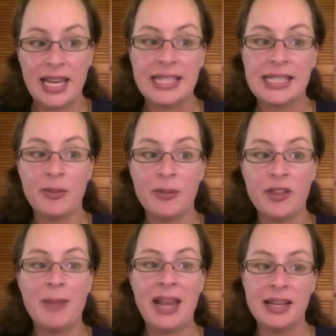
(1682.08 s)
They're taking
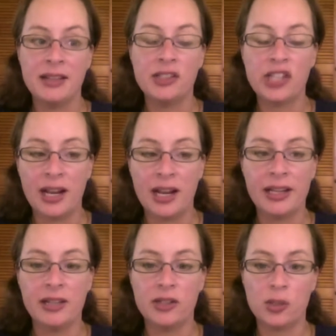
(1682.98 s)
some of their pain and
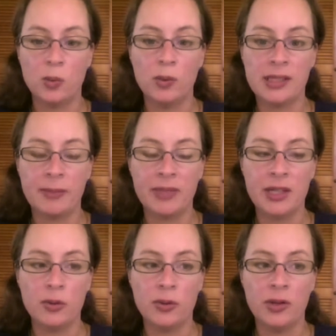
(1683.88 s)
channeling it towards
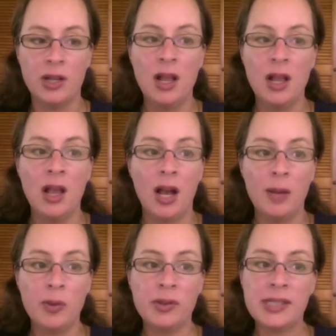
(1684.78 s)
something good.
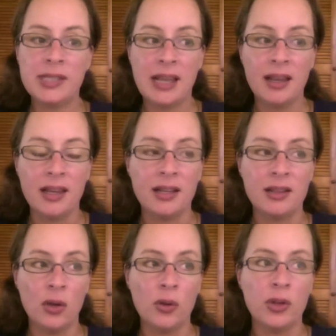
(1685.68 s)
I will
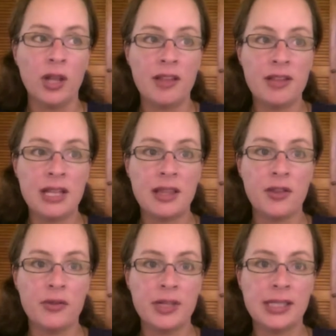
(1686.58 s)
say, though, that I think
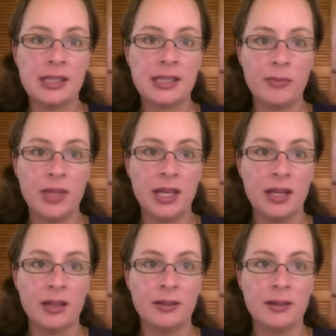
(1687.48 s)
that there is
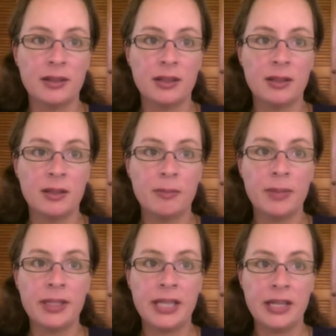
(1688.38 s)
something
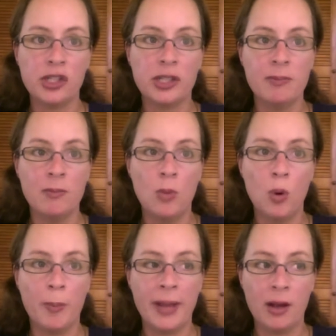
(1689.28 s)
potentially
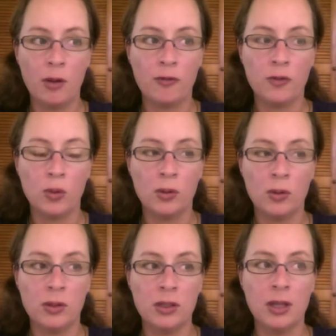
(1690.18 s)
more
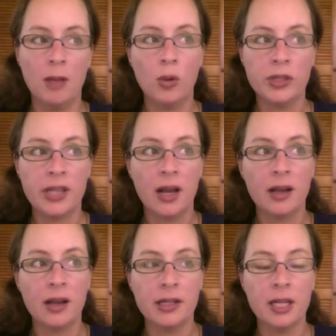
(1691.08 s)
powerful and more
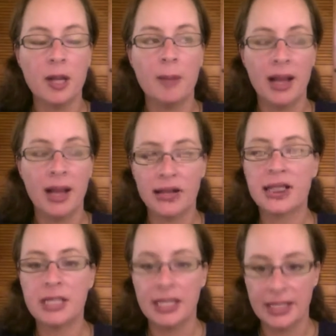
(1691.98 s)
targeted about
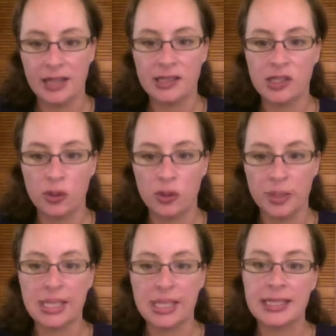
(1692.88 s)
telling our
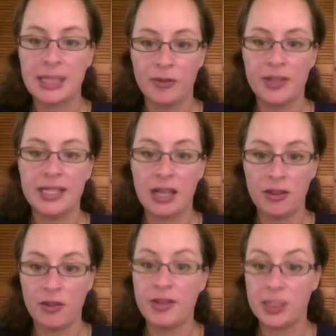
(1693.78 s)
stories than some of these
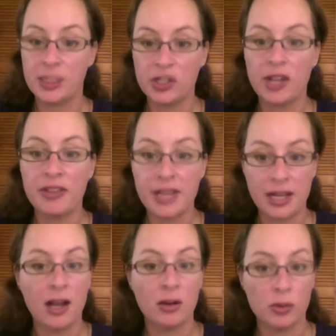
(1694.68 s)
other things, which I
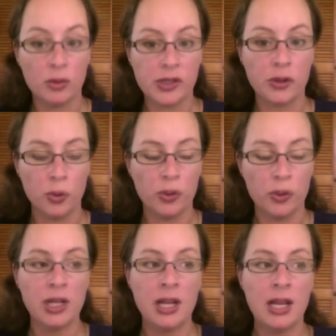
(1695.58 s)
think are also good,